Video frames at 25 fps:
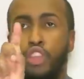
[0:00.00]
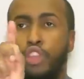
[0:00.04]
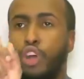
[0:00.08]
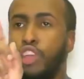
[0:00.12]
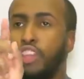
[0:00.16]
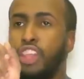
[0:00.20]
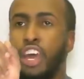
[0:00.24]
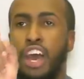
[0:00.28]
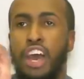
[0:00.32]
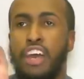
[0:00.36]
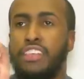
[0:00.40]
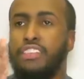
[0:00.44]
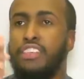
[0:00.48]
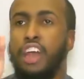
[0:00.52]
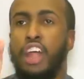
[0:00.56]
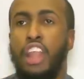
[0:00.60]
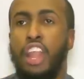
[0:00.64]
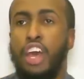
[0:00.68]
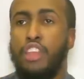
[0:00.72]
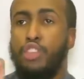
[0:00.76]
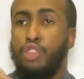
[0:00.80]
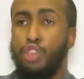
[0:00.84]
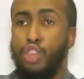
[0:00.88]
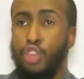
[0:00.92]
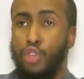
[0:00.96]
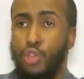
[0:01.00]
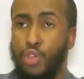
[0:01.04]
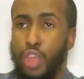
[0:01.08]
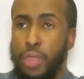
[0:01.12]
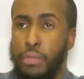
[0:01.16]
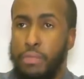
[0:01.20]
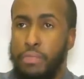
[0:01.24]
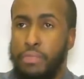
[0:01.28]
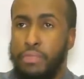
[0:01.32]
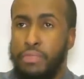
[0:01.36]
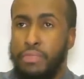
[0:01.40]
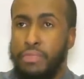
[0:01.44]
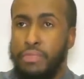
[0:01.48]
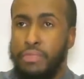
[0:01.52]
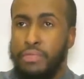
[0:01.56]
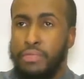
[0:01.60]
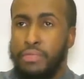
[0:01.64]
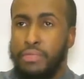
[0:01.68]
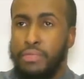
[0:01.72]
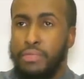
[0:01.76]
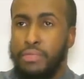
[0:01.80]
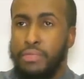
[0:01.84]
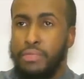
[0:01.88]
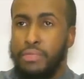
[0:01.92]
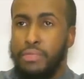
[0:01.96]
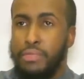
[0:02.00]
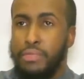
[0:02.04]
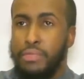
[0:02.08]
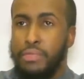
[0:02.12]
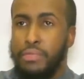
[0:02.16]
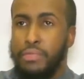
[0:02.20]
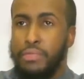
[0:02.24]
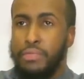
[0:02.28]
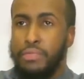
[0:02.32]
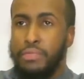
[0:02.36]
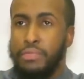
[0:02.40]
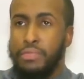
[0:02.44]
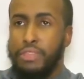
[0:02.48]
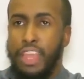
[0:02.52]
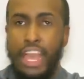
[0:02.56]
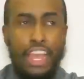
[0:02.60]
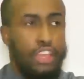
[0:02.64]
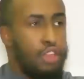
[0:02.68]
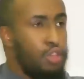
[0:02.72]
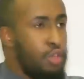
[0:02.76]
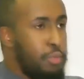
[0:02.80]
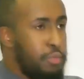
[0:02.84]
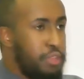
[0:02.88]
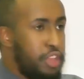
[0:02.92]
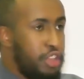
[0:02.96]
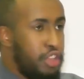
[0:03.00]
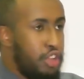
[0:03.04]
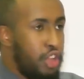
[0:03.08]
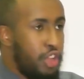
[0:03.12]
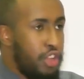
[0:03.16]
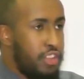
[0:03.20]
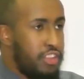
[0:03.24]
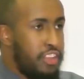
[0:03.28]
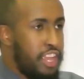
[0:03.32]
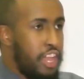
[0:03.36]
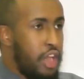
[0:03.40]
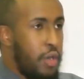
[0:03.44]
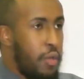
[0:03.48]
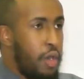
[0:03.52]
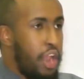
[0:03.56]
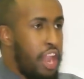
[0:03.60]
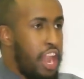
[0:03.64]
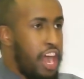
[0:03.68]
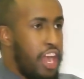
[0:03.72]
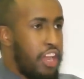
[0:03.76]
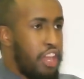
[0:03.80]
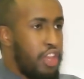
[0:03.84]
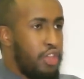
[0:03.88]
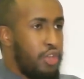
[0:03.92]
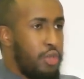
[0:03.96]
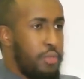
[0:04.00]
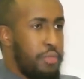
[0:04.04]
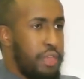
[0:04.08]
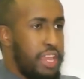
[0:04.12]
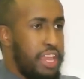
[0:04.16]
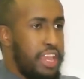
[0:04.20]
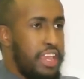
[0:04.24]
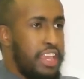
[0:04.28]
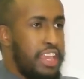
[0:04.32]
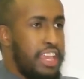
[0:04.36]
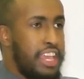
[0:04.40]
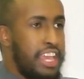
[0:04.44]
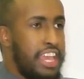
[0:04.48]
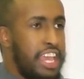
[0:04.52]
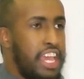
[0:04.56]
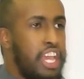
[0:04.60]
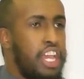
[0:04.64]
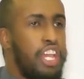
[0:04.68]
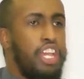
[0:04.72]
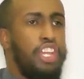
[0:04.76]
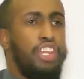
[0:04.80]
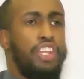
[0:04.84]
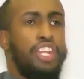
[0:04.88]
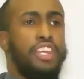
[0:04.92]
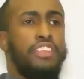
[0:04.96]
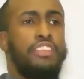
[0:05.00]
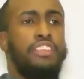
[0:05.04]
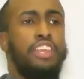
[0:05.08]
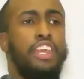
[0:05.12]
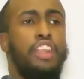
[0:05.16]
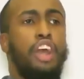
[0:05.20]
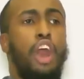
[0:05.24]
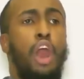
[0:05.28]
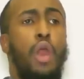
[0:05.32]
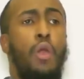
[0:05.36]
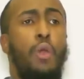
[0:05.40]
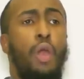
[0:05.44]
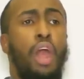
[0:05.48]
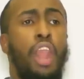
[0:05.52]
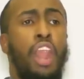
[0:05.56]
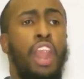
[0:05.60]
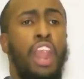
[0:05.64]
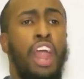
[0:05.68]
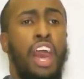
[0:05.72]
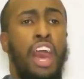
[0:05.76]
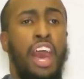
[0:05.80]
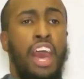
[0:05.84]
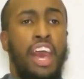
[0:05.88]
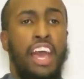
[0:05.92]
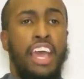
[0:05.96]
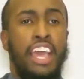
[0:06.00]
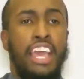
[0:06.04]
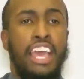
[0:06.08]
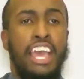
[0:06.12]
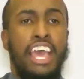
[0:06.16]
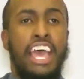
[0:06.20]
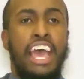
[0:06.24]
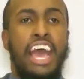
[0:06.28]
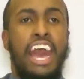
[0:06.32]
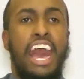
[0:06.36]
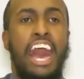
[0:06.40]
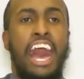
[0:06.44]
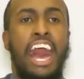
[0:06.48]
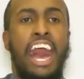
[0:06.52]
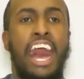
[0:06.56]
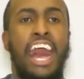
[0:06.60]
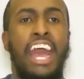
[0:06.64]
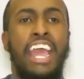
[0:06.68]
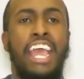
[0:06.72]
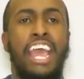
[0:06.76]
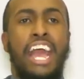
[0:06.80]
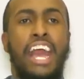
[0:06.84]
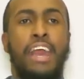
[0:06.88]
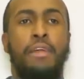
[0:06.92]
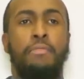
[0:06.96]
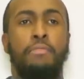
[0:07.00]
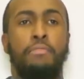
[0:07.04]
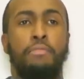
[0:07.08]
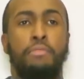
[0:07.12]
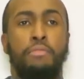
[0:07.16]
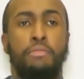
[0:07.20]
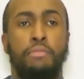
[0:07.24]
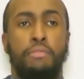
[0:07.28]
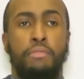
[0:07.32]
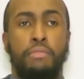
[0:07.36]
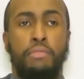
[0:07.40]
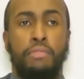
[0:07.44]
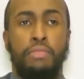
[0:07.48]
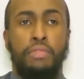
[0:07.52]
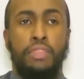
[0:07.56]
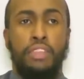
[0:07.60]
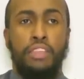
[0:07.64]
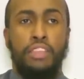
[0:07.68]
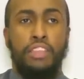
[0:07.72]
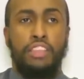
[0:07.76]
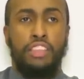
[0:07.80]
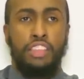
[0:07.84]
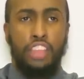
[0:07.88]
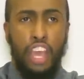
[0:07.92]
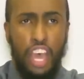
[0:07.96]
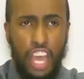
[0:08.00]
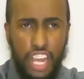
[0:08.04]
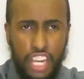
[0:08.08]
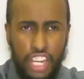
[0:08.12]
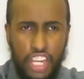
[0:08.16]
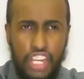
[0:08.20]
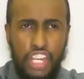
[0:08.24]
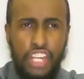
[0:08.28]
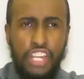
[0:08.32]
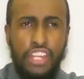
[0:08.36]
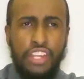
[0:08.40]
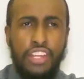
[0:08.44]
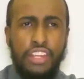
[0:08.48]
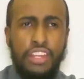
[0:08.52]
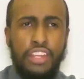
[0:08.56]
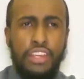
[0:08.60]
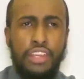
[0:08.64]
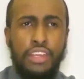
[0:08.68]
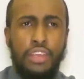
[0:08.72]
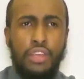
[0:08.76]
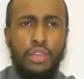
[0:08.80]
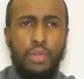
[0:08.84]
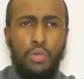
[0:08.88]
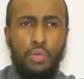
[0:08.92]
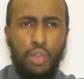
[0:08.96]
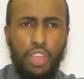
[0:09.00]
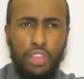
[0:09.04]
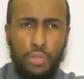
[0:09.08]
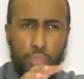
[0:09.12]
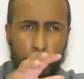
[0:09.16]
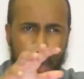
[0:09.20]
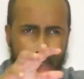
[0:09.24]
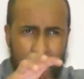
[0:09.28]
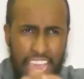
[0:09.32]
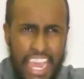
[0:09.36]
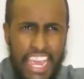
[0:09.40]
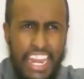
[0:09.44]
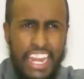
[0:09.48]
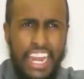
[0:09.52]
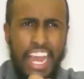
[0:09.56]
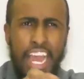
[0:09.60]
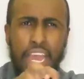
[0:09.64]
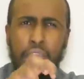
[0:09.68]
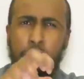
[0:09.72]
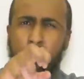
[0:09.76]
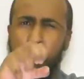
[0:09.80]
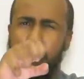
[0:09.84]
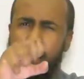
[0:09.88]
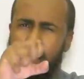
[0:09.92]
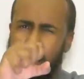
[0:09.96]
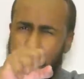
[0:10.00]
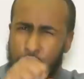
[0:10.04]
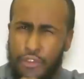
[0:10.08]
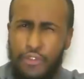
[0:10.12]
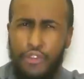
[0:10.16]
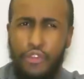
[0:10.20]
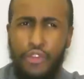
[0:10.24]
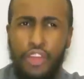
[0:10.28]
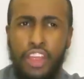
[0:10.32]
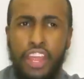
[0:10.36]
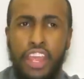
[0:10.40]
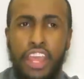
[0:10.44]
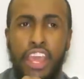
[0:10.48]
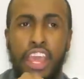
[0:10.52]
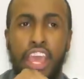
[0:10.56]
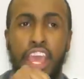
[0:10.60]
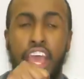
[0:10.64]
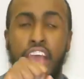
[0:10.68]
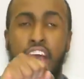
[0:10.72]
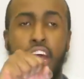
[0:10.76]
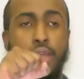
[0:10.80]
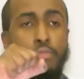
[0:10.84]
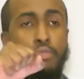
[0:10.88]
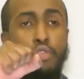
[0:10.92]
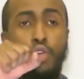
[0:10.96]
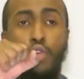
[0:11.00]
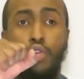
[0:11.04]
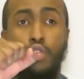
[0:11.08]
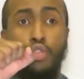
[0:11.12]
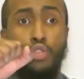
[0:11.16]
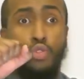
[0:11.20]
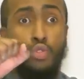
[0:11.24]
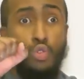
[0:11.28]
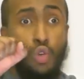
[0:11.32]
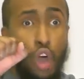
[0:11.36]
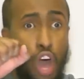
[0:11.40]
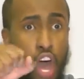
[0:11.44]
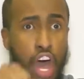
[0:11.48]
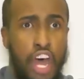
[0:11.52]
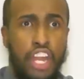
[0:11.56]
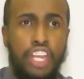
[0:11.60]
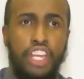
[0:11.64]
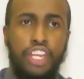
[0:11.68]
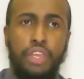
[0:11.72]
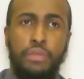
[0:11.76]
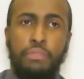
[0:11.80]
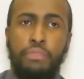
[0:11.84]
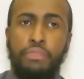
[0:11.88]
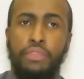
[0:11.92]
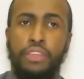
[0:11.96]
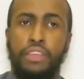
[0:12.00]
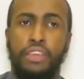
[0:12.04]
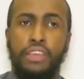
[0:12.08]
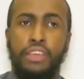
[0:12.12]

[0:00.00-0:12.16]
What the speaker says: did not ask Allah to cure him. Ayyub did not say, oh Allah, cure me. He just said, oh Allah, I am touched with pain. I am suffering. I'm going through hardship.